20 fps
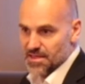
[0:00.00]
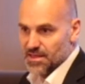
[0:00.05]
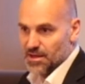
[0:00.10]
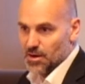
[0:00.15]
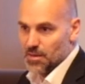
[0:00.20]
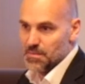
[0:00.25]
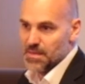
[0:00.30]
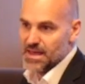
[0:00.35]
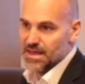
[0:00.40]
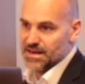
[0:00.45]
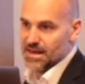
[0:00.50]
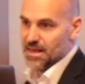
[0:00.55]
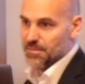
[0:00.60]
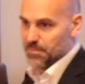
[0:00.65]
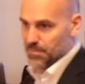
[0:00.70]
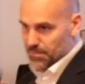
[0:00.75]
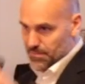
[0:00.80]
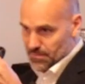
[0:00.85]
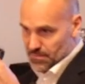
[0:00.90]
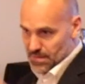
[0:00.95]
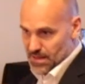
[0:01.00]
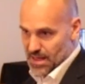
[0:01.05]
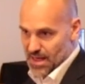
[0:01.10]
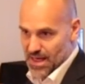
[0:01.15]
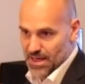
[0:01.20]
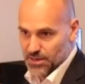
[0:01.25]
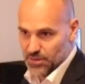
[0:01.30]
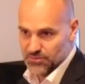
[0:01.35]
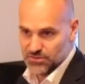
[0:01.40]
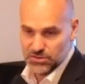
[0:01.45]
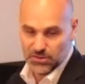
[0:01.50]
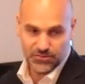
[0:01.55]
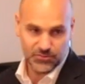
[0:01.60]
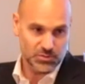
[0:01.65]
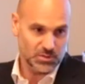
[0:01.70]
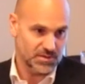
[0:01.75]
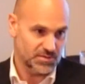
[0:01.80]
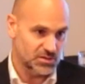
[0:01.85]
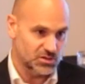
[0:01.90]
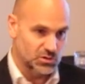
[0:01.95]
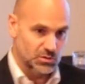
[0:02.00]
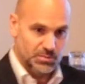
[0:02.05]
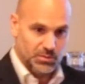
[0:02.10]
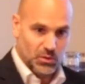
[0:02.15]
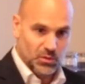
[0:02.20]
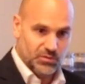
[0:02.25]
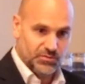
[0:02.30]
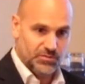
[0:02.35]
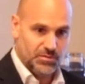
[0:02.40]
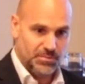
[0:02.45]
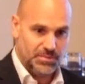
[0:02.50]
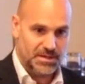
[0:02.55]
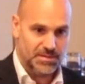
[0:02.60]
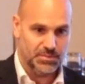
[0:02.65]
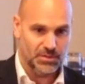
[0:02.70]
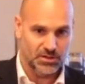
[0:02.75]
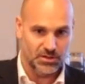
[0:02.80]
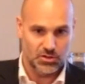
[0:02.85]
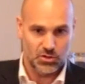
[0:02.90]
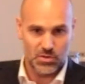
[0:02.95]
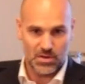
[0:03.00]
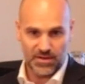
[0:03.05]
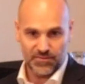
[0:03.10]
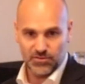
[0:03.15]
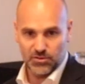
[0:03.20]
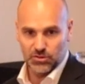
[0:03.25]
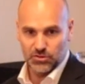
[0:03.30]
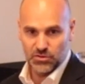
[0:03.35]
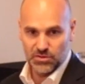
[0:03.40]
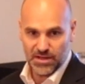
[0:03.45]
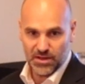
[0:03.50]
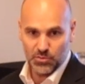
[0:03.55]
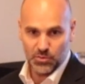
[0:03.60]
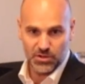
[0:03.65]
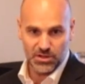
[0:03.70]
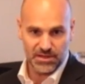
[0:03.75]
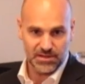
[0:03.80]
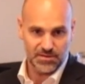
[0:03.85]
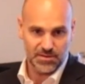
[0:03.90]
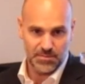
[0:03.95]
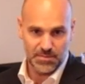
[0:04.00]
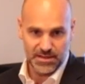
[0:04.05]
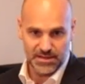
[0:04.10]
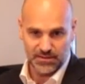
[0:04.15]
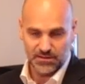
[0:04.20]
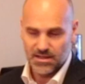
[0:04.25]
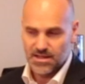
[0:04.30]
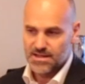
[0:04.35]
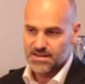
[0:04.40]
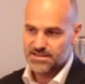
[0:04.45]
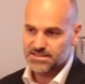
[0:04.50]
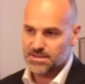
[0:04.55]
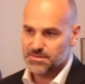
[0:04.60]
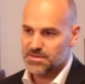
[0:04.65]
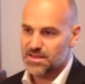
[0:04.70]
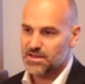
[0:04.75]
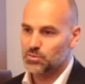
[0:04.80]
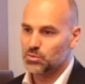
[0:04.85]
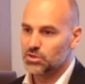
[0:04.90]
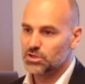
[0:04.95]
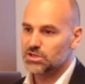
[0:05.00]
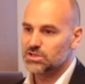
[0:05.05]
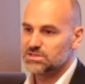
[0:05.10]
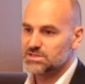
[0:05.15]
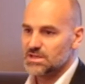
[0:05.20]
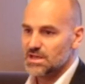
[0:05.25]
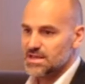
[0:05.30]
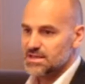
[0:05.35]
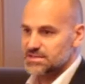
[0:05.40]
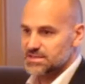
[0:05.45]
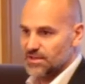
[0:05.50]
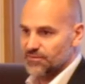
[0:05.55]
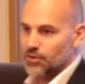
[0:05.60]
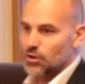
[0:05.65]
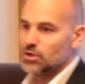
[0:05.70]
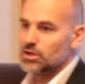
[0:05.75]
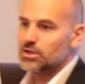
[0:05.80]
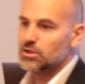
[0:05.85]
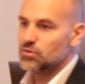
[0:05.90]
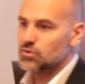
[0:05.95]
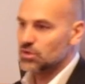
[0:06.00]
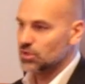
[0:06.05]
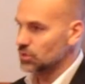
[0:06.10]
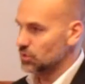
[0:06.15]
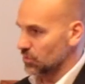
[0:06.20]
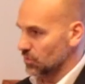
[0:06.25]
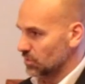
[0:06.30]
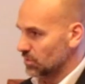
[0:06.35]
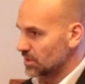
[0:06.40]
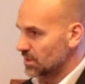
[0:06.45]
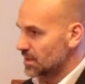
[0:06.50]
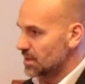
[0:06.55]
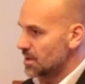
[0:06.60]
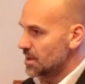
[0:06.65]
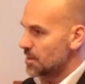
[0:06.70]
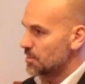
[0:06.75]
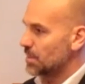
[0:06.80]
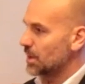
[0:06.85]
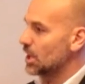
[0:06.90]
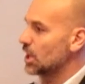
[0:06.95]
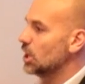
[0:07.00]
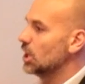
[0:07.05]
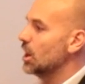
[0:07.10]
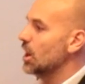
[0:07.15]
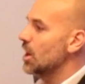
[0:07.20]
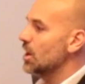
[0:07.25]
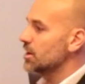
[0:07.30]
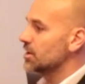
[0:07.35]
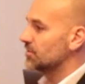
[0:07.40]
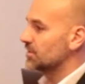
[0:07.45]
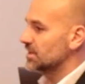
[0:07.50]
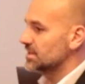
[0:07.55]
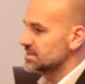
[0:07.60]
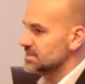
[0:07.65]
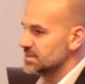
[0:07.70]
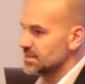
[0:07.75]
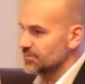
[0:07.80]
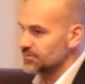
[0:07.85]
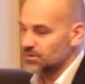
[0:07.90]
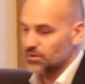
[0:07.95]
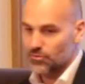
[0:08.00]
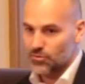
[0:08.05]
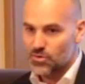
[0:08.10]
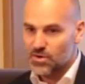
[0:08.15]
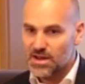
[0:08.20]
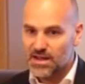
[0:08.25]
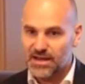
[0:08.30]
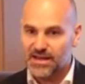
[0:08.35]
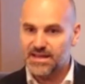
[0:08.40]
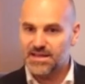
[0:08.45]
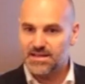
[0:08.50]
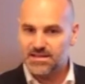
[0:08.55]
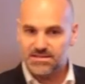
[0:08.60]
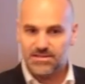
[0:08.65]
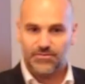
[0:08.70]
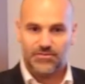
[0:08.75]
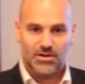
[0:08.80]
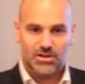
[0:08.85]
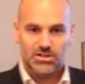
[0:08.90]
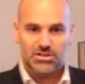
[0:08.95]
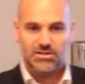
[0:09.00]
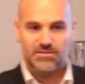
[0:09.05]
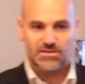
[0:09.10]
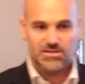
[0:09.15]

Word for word: that are made up out of software that you bought from people, and you have to do that work in the middle. Some of that work is stuff only you can do, but a lot of it is stuff that really is a function